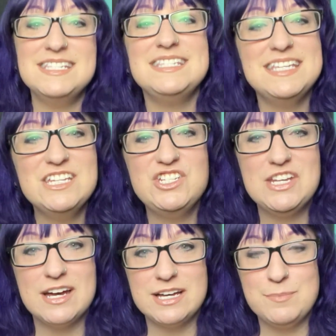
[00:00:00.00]

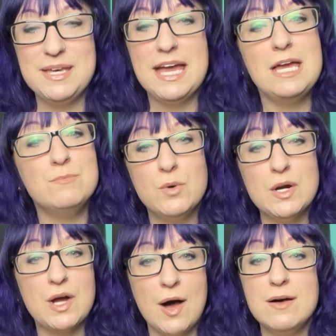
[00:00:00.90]
CGI became
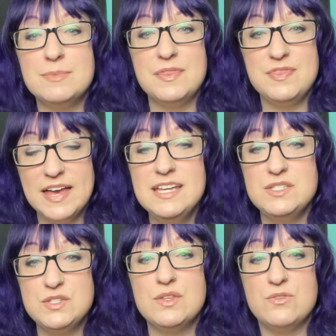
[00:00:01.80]
more common
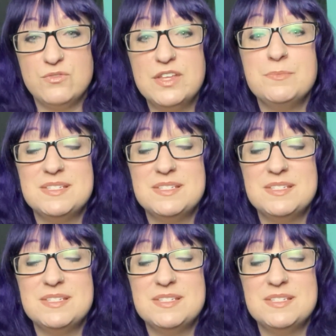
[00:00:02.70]
thanks to the film's